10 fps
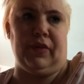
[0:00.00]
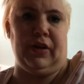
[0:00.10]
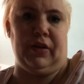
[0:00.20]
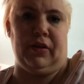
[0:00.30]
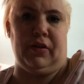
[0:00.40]

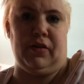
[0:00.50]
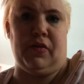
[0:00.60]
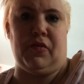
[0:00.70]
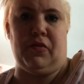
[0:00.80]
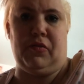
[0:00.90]
and
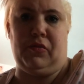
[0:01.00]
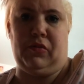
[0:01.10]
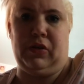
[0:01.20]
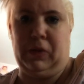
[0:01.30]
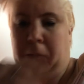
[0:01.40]

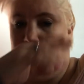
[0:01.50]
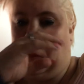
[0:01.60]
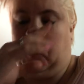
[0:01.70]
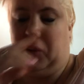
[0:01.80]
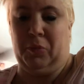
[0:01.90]

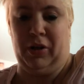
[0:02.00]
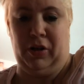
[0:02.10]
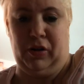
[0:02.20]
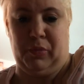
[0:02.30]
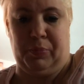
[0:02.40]
we made
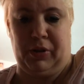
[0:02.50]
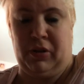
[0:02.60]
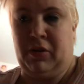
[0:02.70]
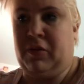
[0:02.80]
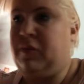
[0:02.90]
up.
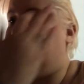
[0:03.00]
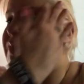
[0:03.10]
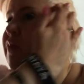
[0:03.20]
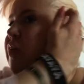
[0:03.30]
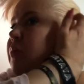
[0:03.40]

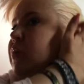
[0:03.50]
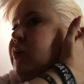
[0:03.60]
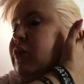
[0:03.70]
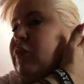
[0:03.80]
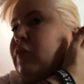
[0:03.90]
I
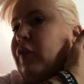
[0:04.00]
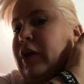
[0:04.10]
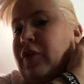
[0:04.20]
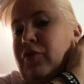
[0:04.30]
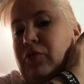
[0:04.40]
mean, the
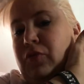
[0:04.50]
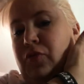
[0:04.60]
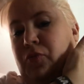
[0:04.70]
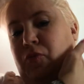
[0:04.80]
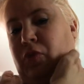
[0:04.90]
last
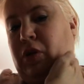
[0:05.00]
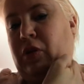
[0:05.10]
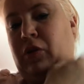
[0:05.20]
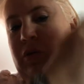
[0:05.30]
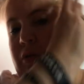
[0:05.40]
cruise,
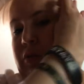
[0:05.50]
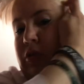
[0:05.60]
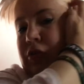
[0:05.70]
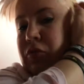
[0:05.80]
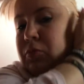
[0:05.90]

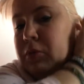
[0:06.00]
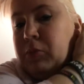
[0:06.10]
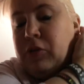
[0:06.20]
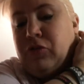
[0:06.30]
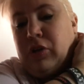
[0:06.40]
you know, I
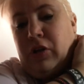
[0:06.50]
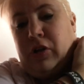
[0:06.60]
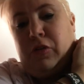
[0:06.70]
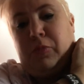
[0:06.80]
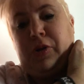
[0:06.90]
mean, she
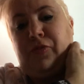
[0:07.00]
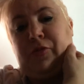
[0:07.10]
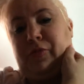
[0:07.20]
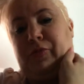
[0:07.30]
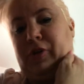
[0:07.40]
hung out with me
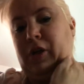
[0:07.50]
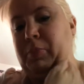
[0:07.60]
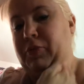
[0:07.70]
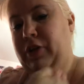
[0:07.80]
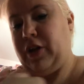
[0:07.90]
for a
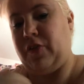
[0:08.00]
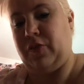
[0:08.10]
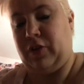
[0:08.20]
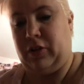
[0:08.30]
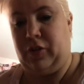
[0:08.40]
couple days
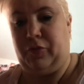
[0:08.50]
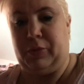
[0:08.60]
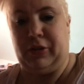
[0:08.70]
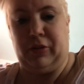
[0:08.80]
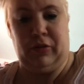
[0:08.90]
and then left
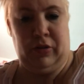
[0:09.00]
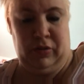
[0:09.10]
me